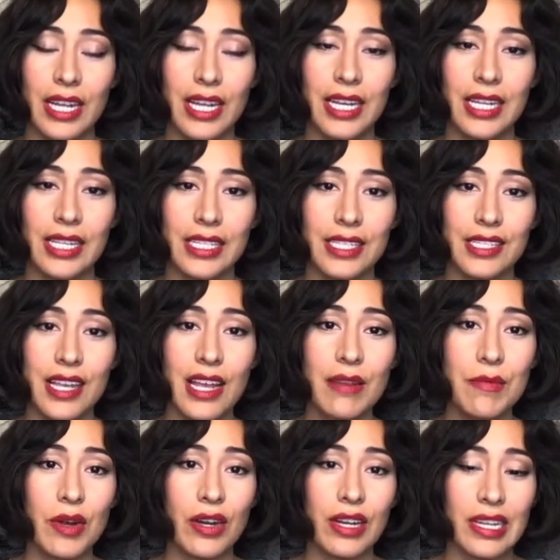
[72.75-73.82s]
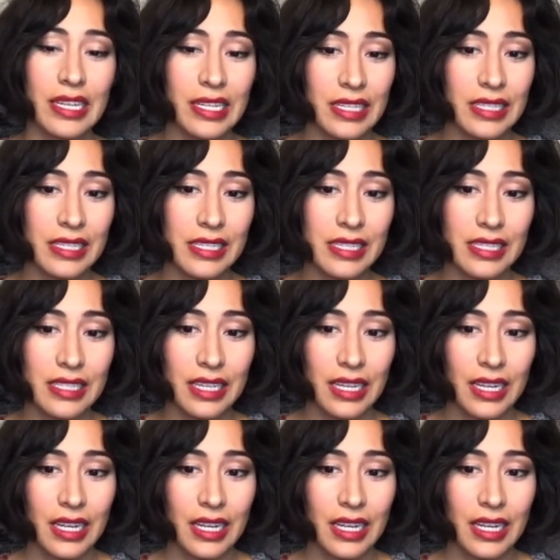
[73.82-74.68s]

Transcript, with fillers: And a sidebar is